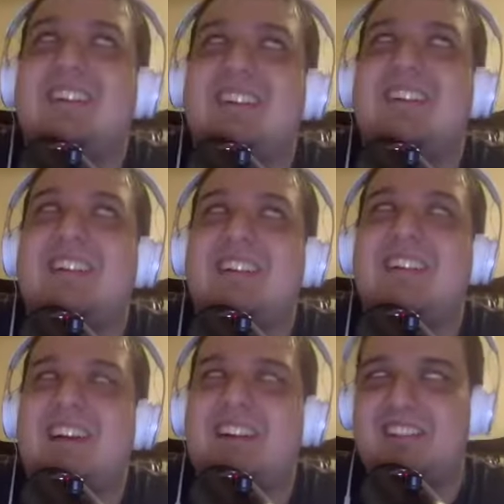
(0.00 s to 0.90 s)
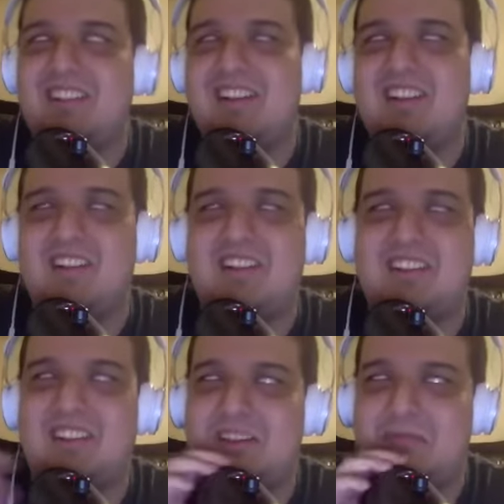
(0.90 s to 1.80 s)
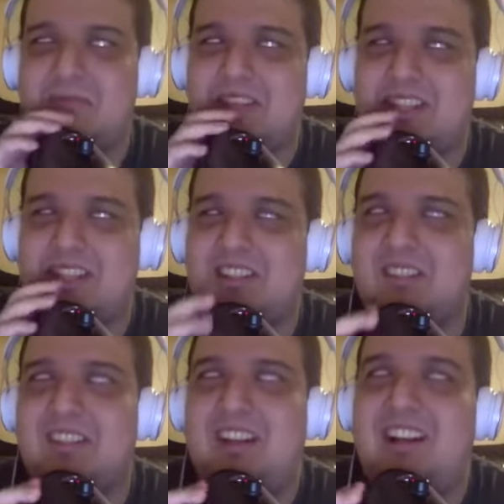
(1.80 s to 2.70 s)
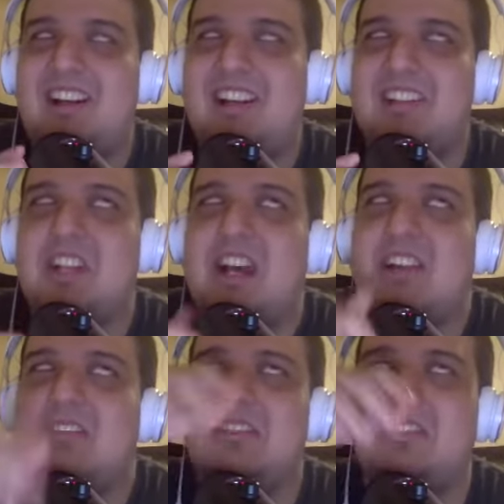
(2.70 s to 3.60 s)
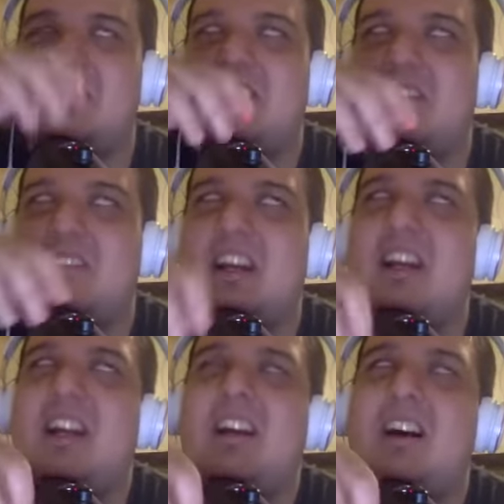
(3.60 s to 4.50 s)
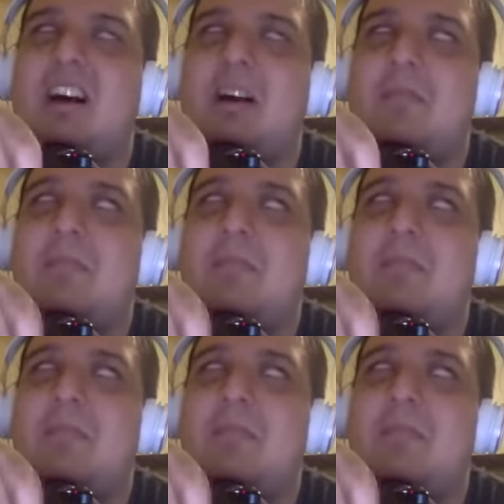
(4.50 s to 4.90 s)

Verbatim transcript: Yeah, yeah, no, um, thanks. So uh, the channel is going okay. Um,